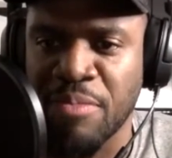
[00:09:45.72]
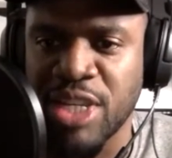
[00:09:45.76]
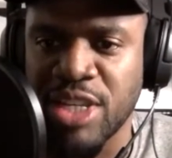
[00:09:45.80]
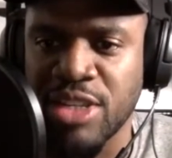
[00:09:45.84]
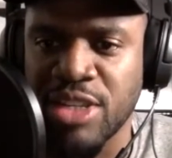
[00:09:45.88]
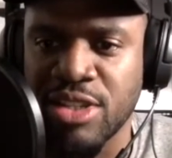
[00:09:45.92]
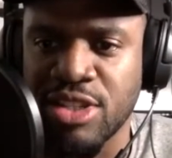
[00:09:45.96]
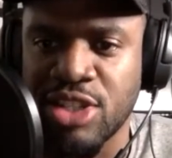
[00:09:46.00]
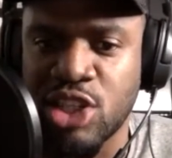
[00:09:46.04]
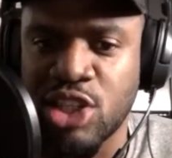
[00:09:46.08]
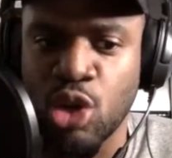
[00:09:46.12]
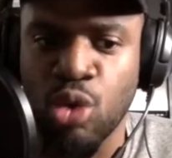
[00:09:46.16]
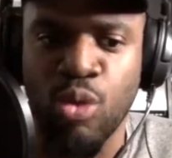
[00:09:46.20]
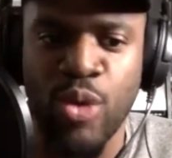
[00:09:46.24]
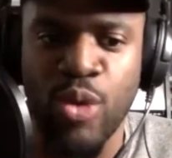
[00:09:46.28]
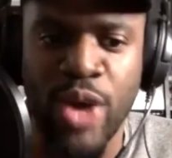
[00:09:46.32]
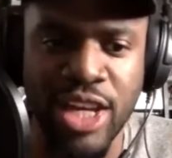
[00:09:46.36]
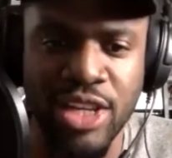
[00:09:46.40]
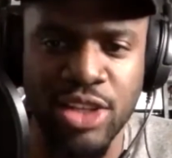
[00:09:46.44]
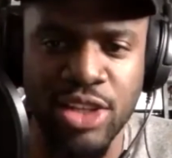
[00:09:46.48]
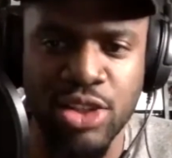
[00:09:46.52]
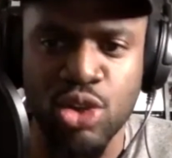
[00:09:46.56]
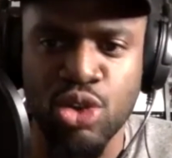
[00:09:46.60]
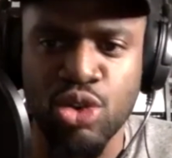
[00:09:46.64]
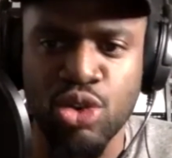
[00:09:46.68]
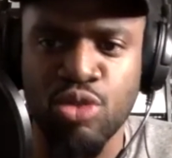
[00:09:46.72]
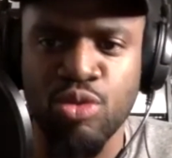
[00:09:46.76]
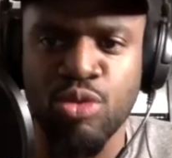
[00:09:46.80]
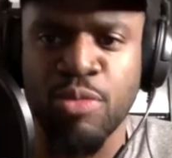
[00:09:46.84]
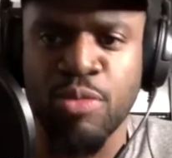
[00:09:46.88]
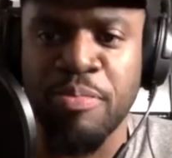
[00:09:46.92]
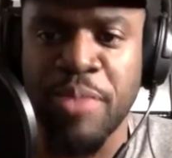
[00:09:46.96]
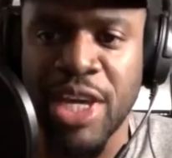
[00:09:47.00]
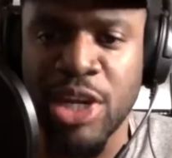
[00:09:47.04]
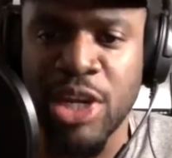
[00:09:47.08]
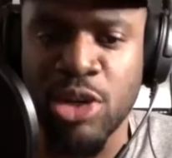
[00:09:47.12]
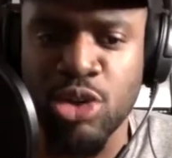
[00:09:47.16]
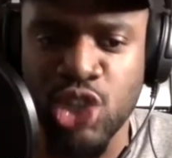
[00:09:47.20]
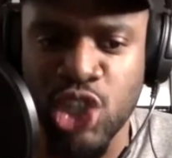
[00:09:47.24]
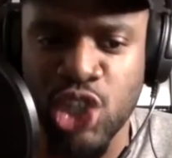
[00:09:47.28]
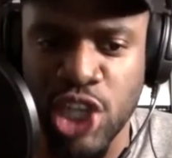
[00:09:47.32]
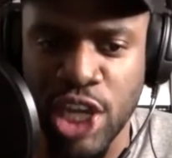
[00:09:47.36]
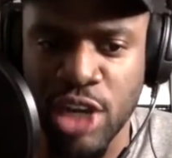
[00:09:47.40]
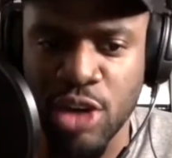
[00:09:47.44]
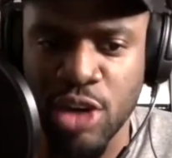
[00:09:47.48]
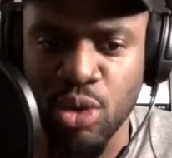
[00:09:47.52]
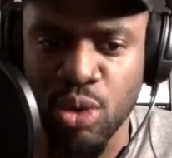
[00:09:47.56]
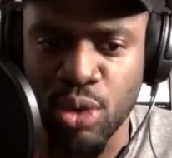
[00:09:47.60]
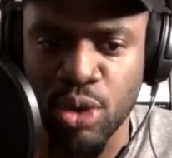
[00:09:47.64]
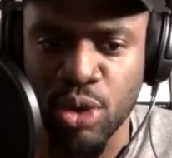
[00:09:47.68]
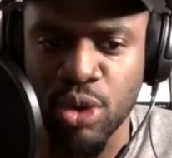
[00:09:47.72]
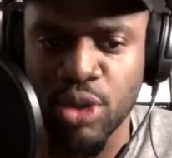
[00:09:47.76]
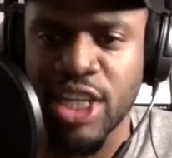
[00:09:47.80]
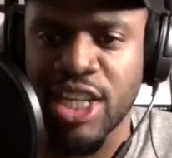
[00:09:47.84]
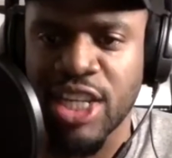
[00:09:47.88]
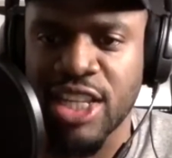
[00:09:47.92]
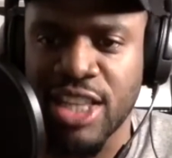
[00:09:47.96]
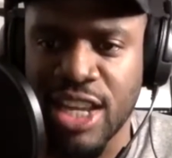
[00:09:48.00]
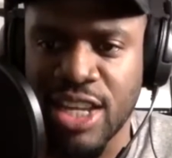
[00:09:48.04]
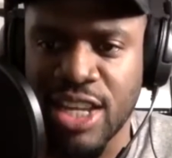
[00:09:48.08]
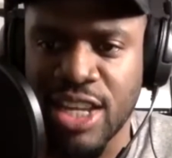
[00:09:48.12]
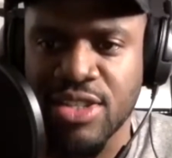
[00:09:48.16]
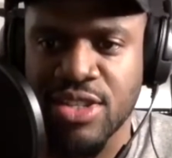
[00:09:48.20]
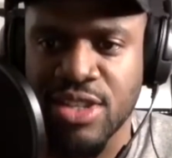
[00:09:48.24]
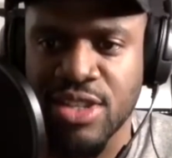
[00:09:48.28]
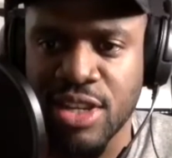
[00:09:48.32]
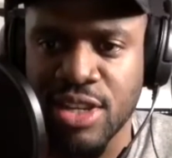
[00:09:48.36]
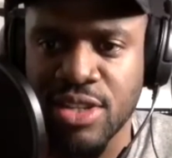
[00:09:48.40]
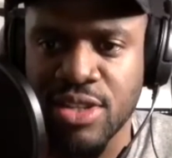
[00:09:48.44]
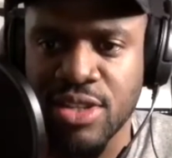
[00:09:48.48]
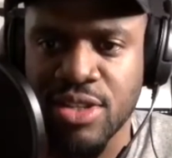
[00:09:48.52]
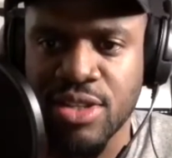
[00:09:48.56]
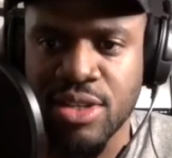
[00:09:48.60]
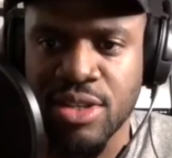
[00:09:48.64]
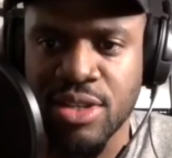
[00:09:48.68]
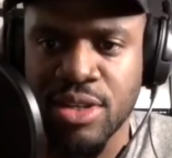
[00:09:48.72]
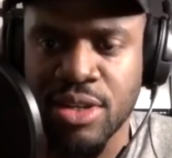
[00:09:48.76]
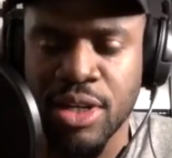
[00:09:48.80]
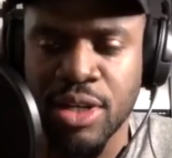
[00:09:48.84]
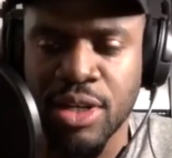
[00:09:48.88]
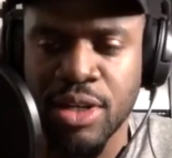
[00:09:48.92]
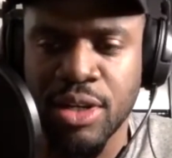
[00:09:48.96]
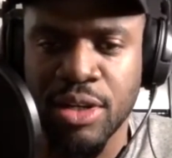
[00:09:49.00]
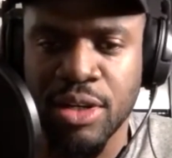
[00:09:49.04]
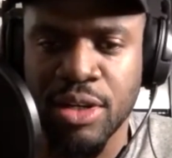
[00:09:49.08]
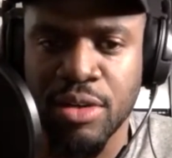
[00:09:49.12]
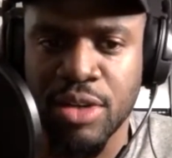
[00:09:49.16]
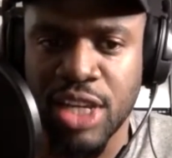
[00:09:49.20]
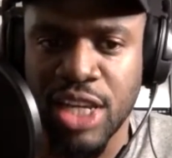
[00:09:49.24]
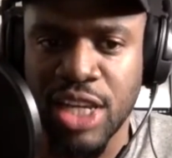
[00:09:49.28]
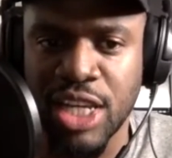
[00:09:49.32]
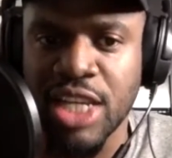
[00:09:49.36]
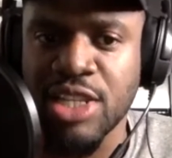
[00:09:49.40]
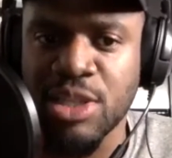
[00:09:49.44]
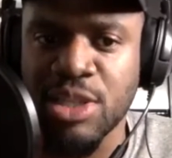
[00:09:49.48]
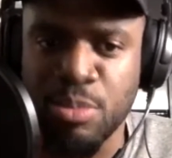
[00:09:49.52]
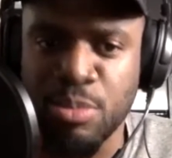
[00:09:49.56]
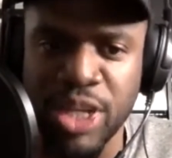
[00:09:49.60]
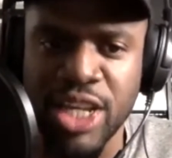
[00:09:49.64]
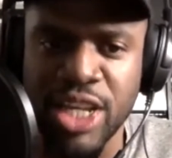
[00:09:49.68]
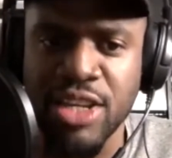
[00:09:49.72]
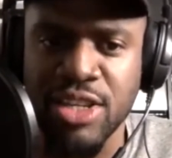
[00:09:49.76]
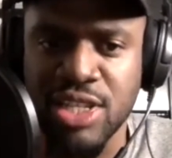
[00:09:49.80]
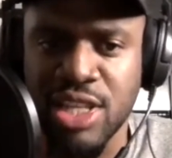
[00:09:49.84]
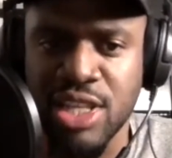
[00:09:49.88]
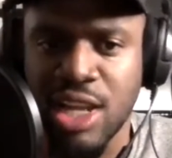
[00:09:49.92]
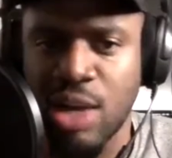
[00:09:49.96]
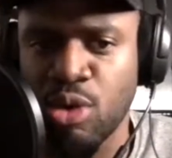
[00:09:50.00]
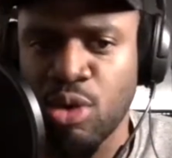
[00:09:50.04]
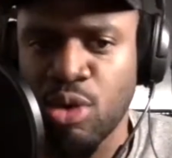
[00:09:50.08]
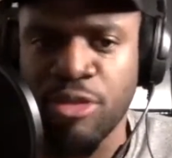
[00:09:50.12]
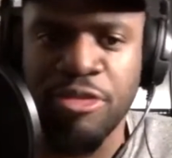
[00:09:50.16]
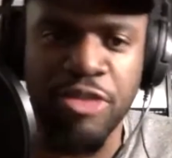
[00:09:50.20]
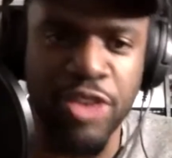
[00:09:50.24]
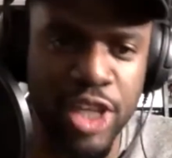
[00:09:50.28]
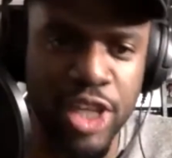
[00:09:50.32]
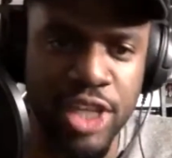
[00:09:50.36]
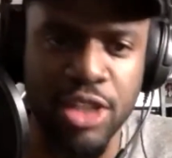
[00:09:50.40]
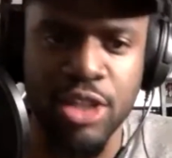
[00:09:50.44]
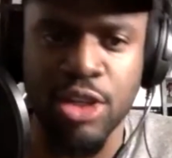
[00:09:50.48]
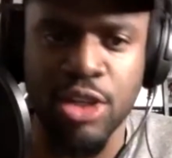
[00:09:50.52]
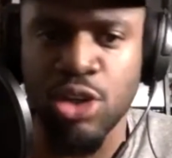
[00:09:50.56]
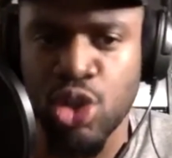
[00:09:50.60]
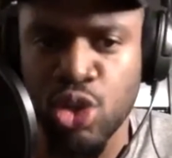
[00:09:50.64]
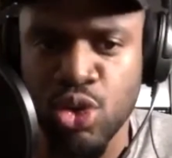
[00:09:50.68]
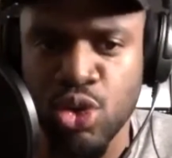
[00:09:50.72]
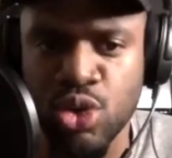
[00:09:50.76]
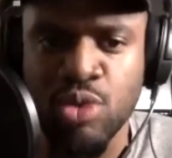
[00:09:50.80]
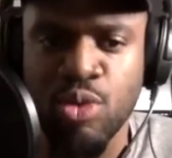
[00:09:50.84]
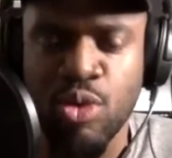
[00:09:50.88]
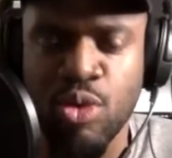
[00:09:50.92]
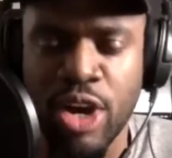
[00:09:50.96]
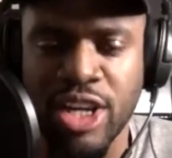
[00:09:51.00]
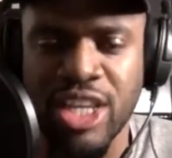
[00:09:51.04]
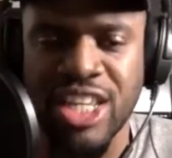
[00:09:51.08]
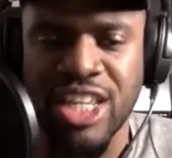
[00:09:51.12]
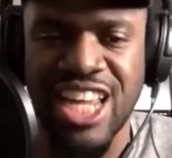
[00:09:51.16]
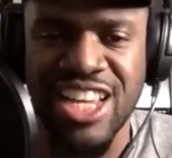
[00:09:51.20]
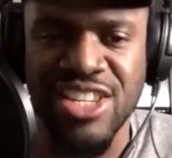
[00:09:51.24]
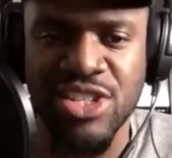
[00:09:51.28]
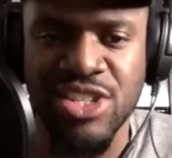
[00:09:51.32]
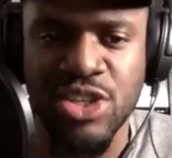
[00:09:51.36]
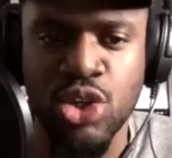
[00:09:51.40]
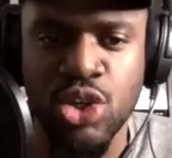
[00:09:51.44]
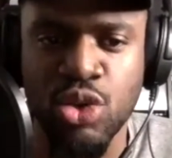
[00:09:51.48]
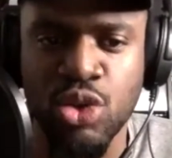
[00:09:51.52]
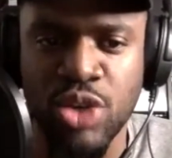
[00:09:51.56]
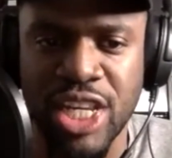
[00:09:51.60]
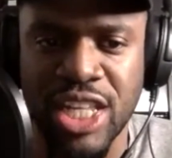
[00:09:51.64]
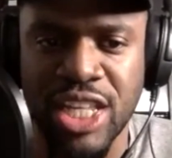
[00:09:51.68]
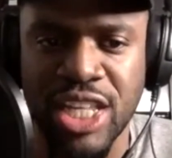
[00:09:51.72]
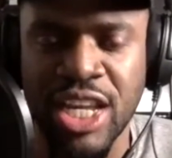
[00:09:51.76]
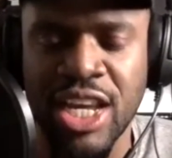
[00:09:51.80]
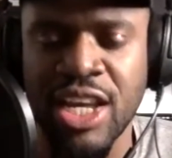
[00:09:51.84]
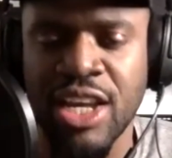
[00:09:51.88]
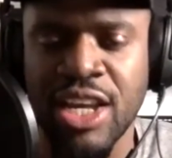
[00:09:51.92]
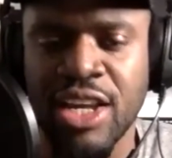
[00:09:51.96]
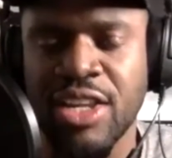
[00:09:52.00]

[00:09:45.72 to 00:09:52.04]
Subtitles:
director, a better general in that sense. His playing style will fit the Houston Rockets as a unit.